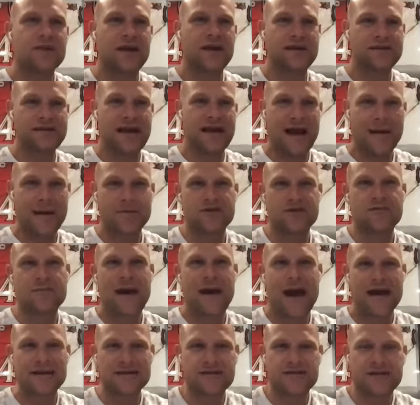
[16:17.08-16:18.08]
is how much
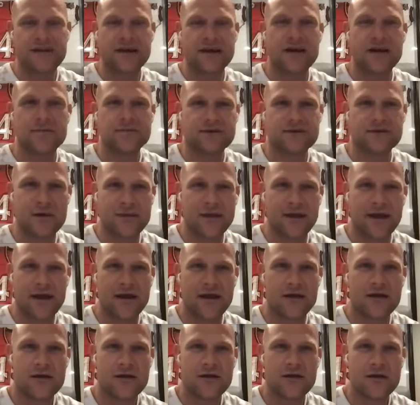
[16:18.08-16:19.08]
passive income's coming
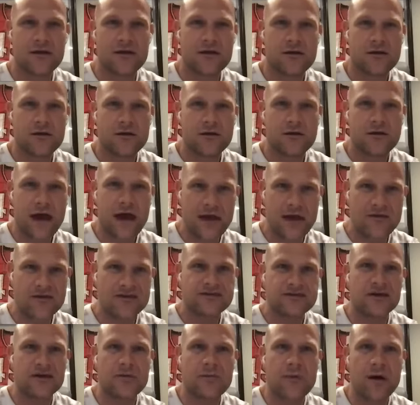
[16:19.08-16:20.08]
in every
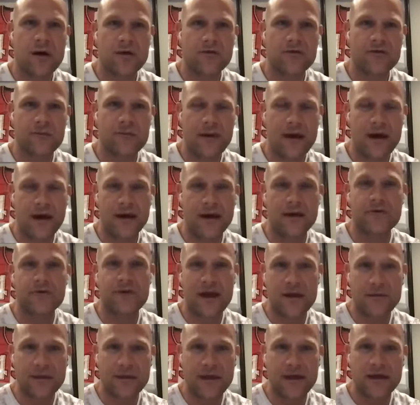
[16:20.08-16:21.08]
single month for my
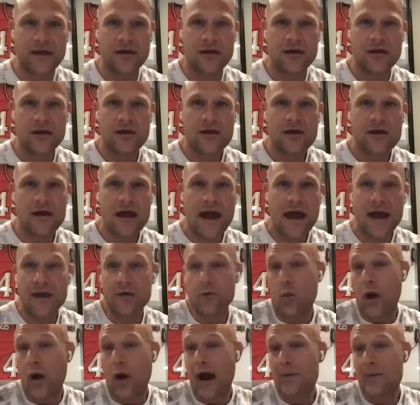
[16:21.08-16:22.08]
family.
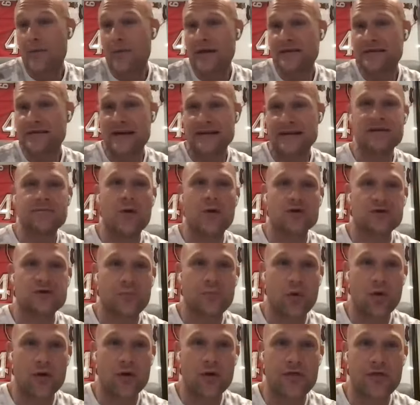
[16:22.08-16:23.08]
And why? Because that's the most
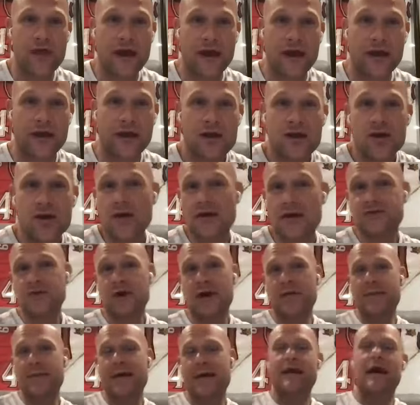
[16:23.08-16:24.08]
important thing right? So
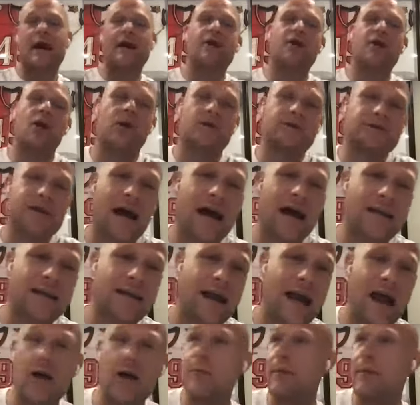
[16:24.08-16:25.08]
I may not know exactly
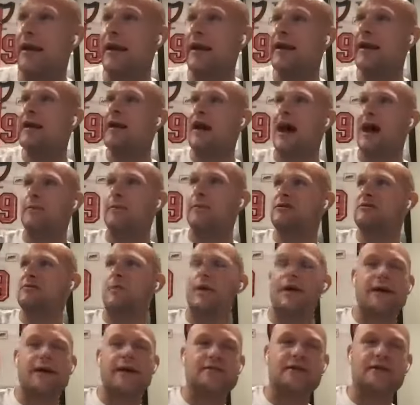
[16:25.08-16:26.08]
how many, how much
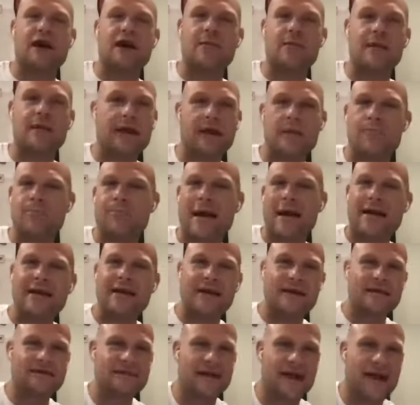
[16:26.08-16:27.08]
money is coming in
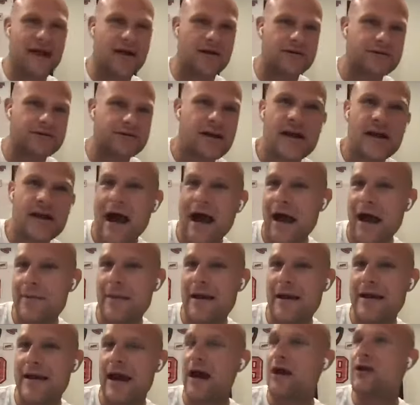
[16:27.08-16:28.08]
pending sales. I
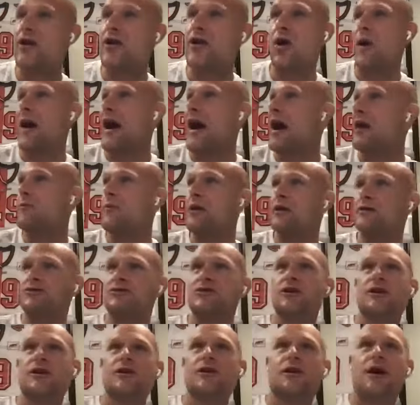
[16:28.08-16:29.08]
may not know how much
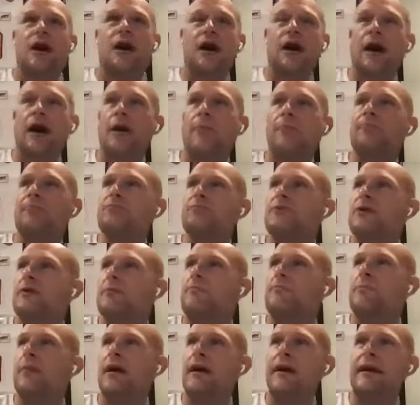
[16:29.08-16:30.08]
um,
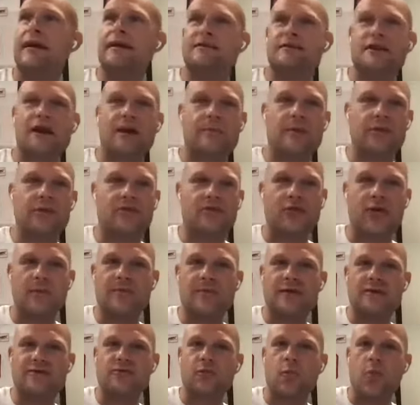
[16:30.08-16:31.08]
money is coming from
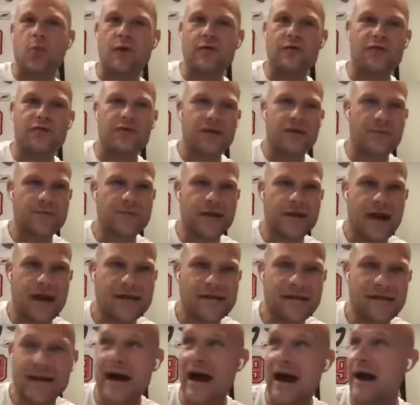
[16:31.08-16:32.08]
this one flip that I
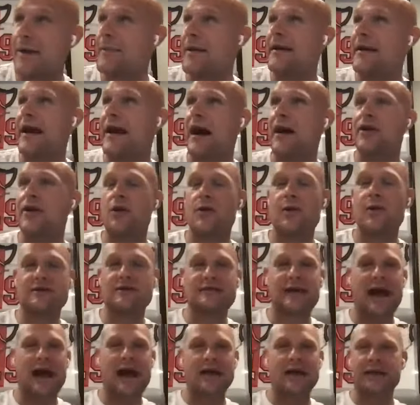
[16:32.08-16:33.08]
did. I may not know
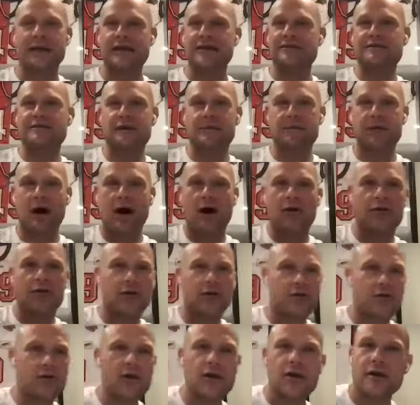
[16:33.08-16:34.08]
exactly some
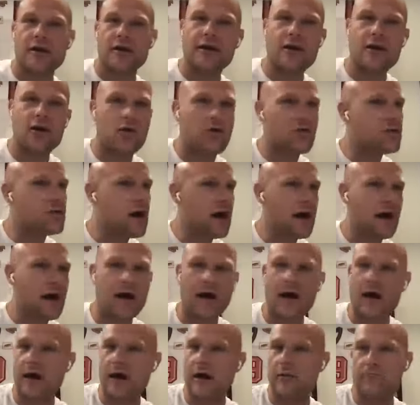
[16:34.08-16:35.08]
other, you know,
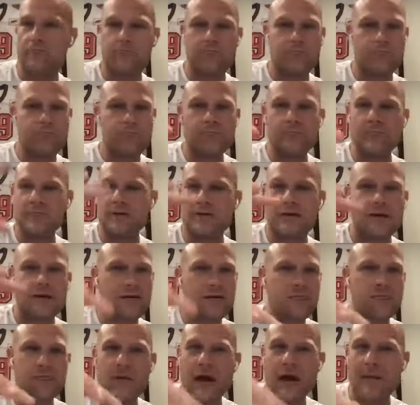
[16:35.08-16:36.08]
uh,
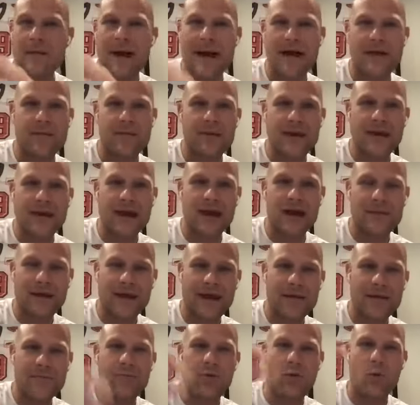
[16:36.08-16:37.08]
amount of money coming
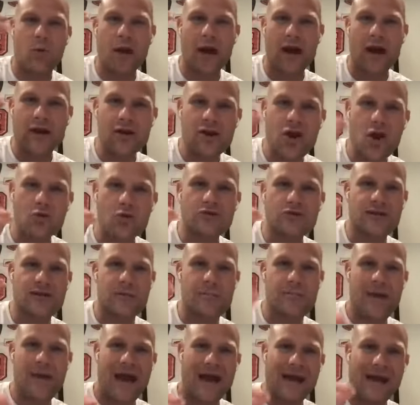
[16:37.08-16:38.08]
in. But what I know to the
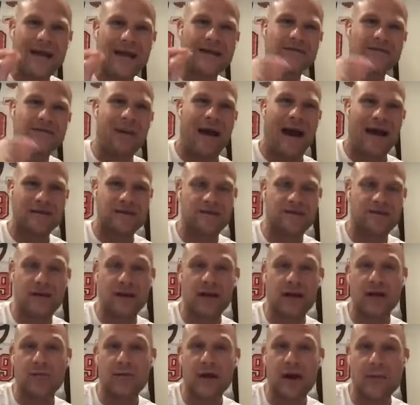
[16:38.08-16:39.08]
penny is passive
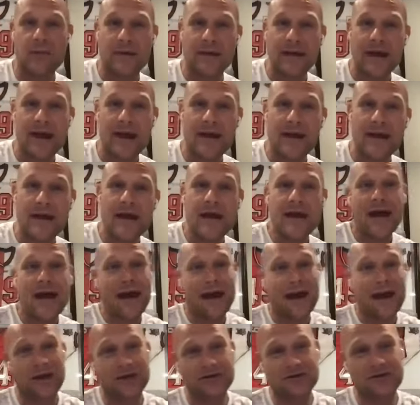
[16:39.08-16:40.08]
income coming in,
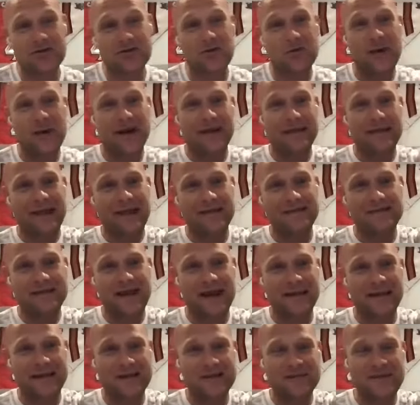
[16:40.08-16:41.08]
and I also know my
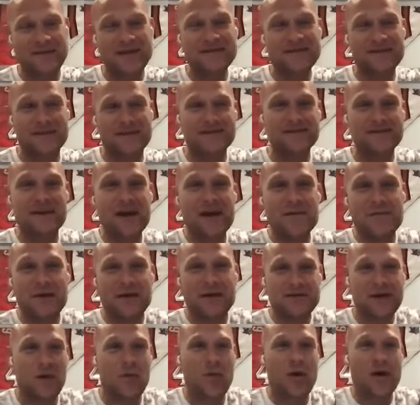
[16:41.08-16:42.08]
lifestyle expenses
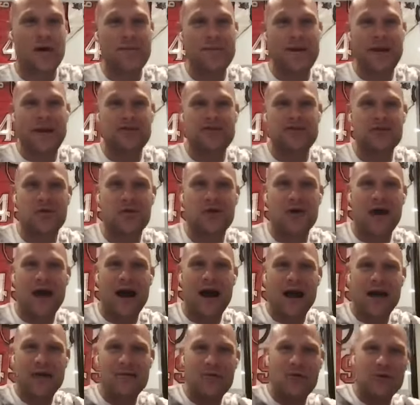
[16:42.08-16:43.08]
because I want to make sure
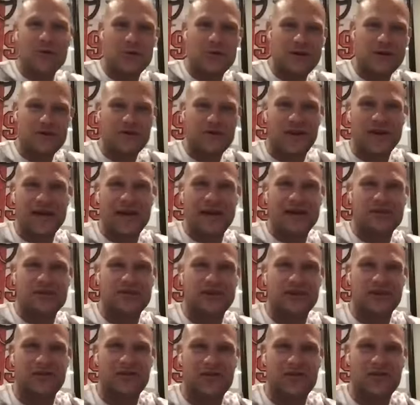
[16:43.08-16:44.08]
I am always
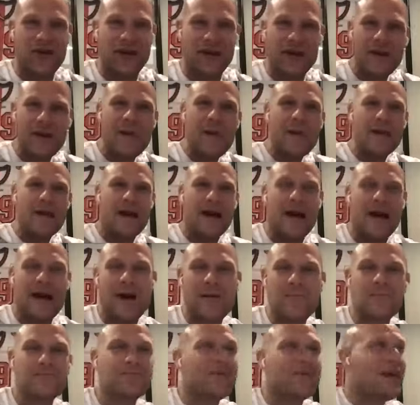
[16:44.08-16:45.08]
financially free
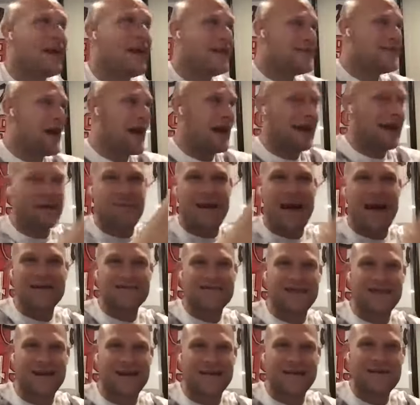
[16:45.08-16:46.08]
um, in that
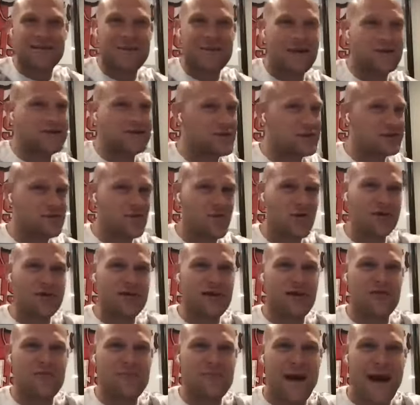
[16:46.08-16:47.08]
capacity to make sure there's more than
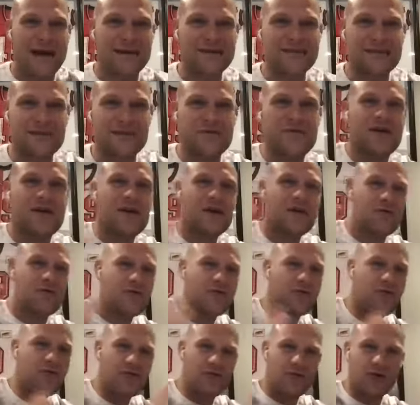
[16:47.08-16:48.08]
enough passive
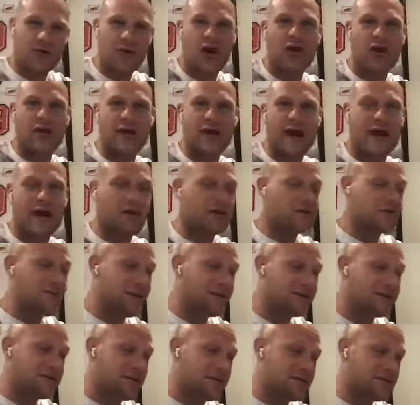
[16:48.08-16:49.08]
regarding our
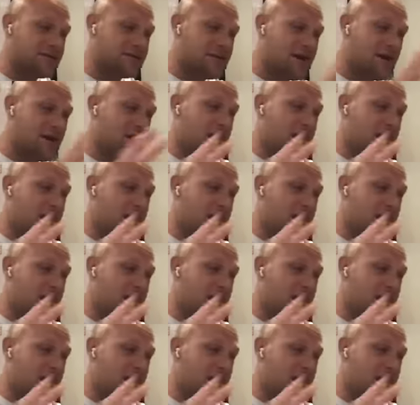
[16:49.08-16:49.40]
expenses.